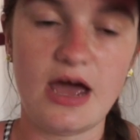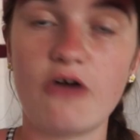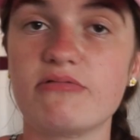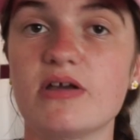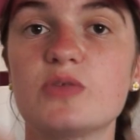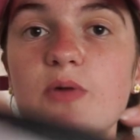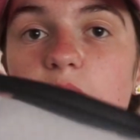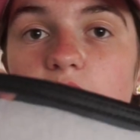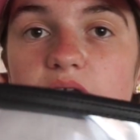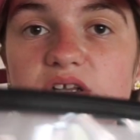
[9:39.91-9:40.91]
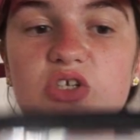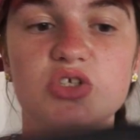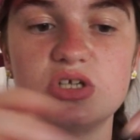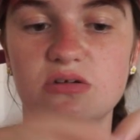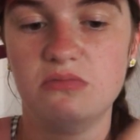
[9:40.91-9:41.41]
or a reusable one, and
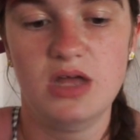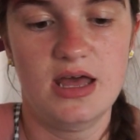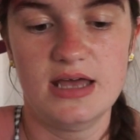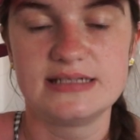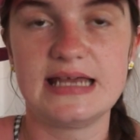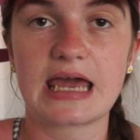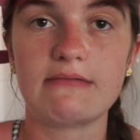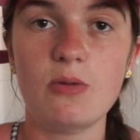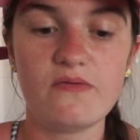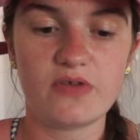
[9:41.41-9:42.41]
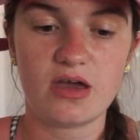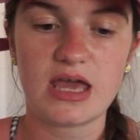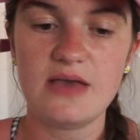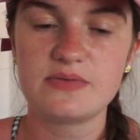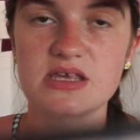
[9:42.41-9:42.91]
just take it around with you. It keeps